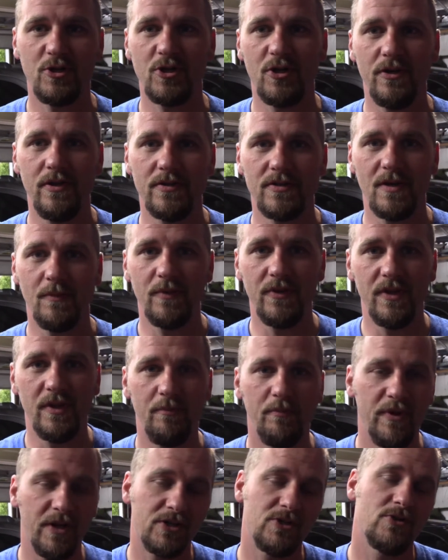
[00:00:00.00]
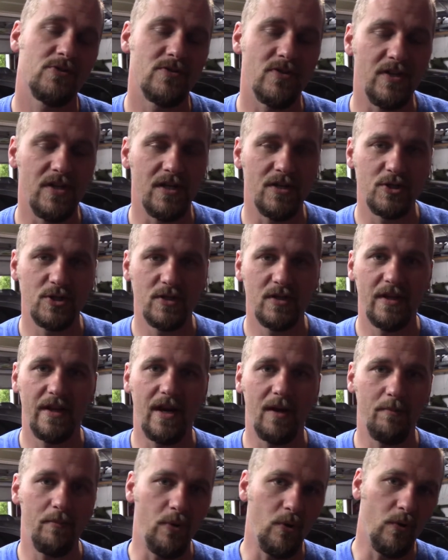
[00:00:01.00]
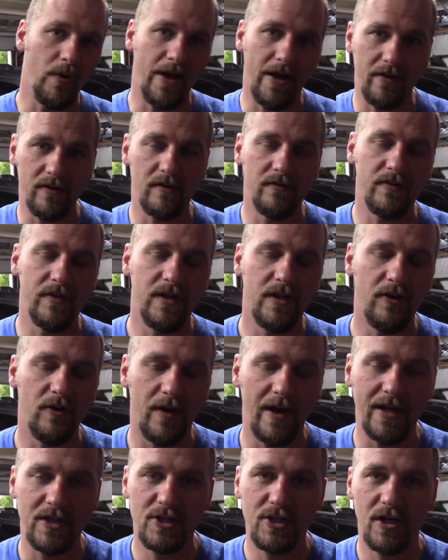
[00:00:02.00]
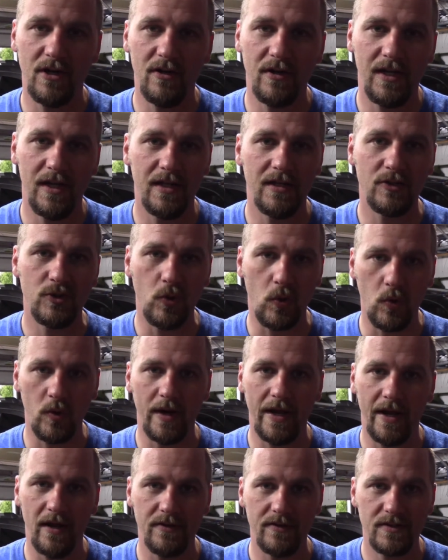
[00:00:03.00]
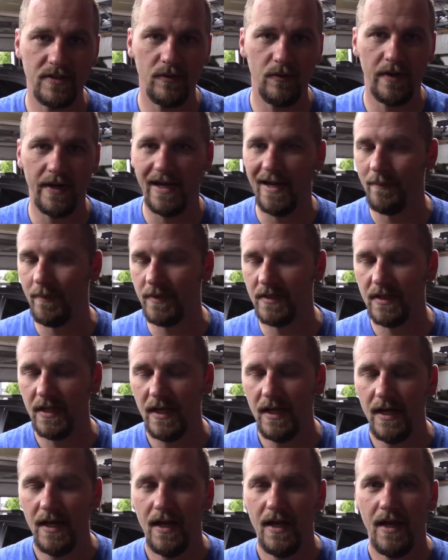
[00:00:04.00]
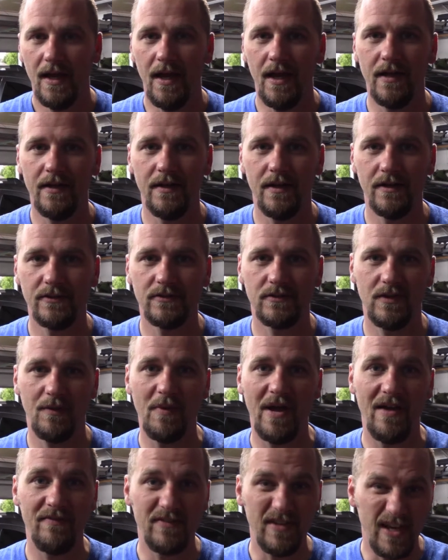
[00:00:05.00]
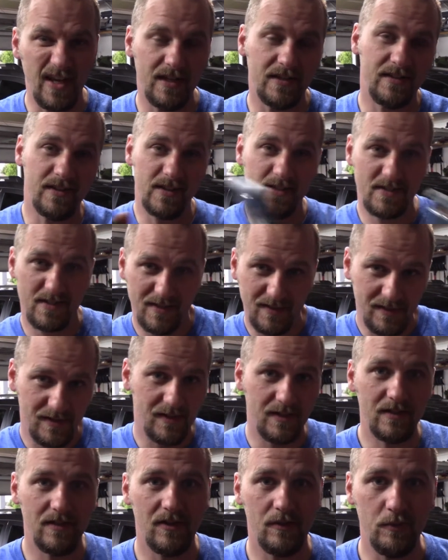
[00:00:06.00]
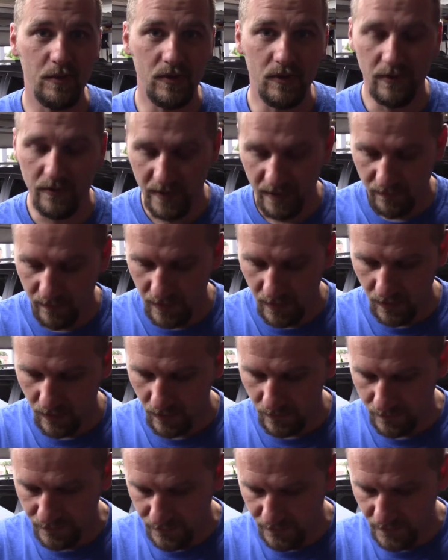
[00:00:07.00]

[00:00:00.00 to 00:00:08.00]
to show you some of the pictures of the engine that I pulled out of the Grand Cherokee and tore down to see what happened. And so I'm going to have to edit this into the middle of that video.